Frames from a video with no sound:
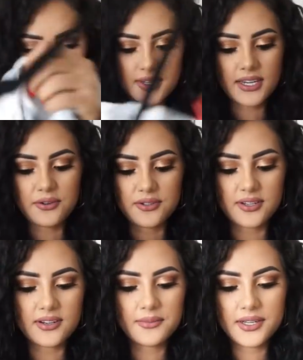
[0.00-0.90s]
Okay, hold
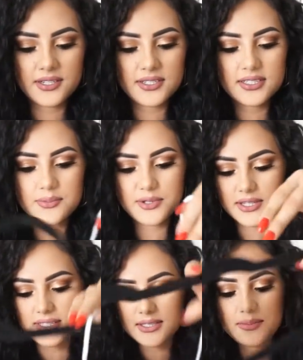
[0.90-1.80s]
on. Let me just
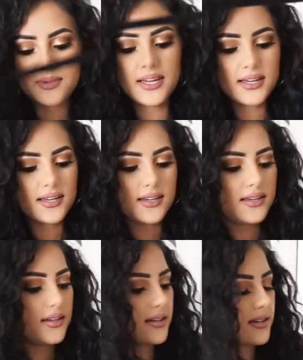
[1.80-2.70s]
put this
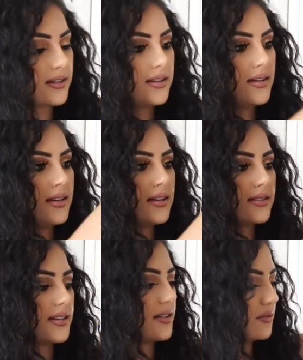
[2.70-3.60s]
back.
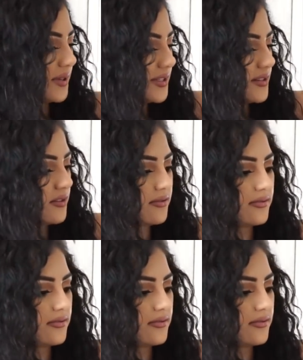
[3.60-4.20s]
Because I know myself.